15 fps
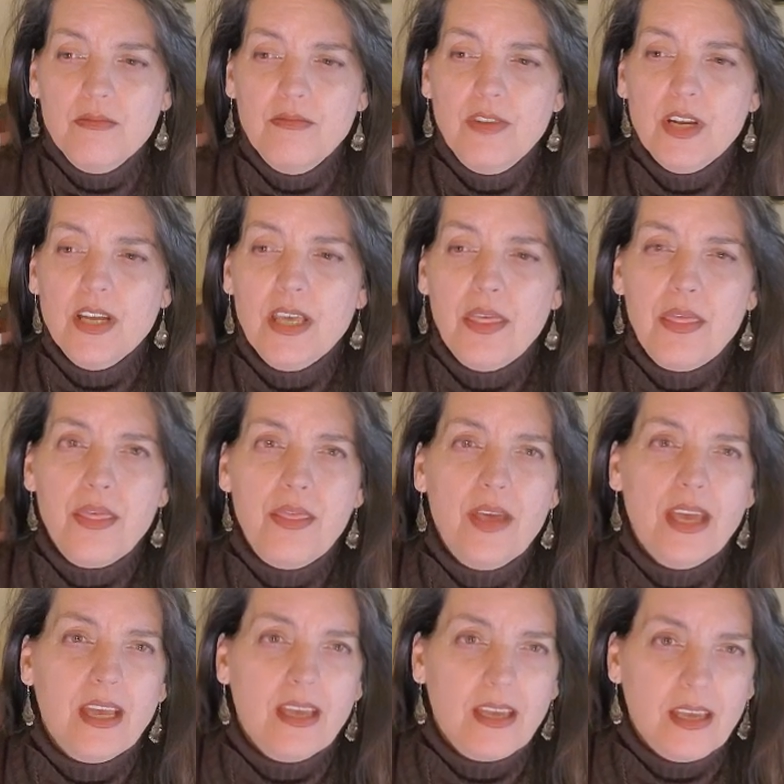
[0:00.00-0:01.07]
very
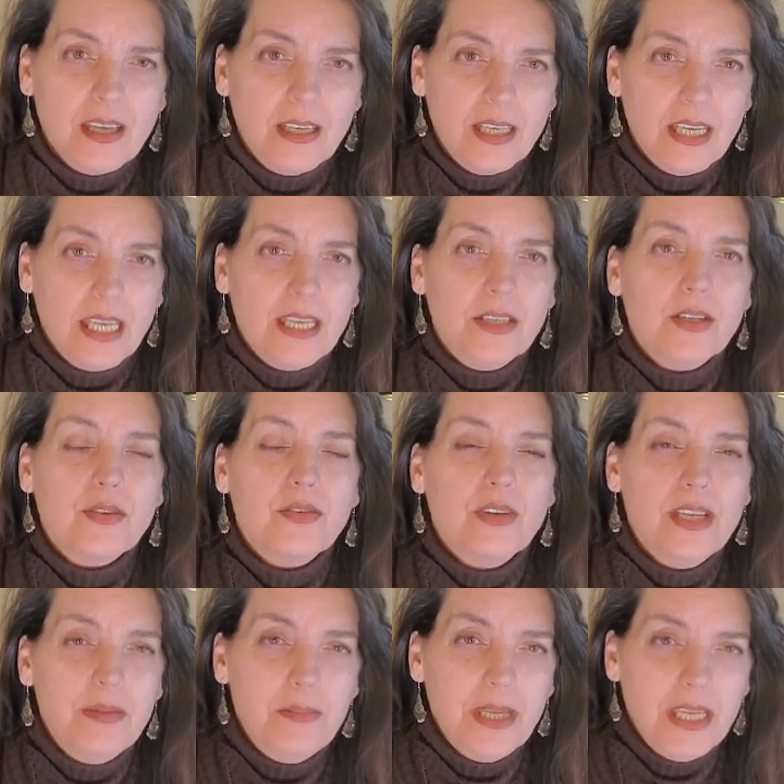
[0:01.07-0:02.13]
thick and
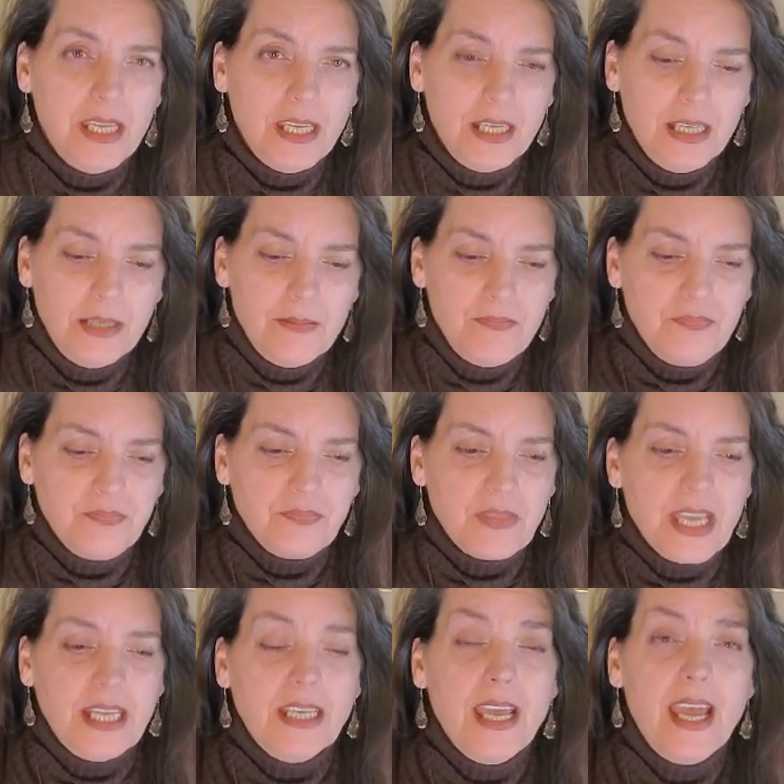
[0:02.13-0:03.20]
creamy
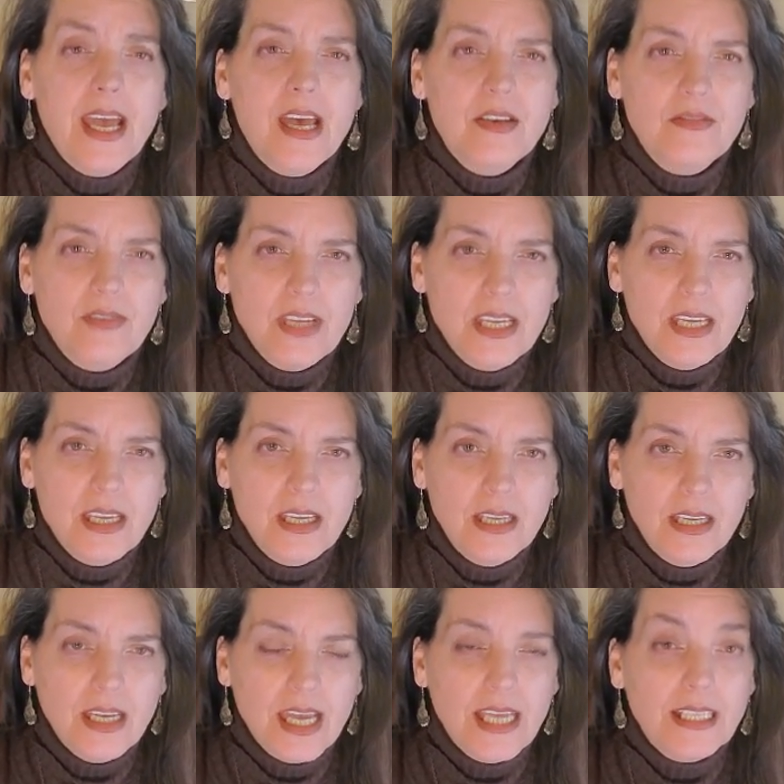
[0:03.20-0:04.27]
and heavy
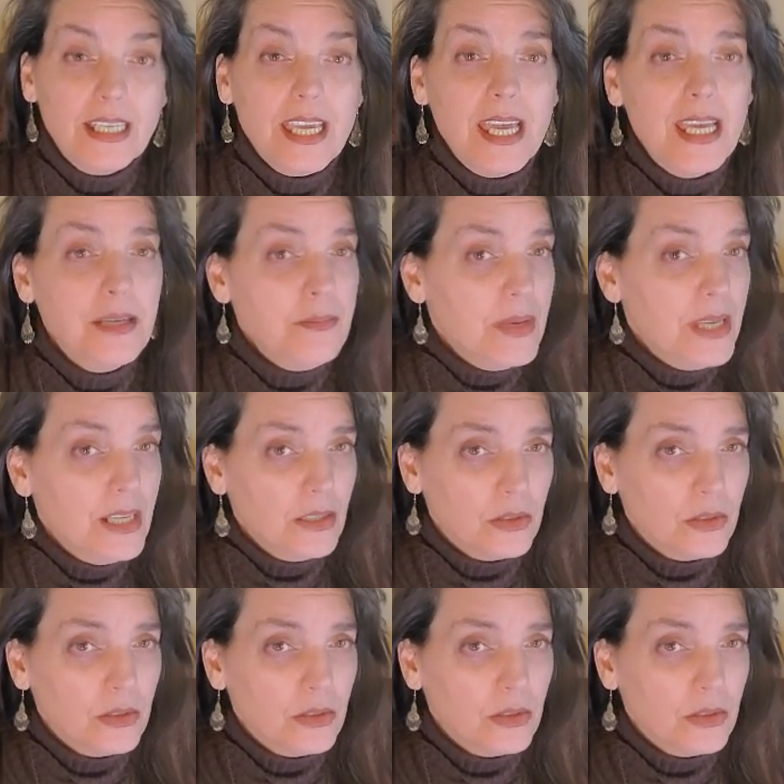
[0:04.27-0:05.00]
and can be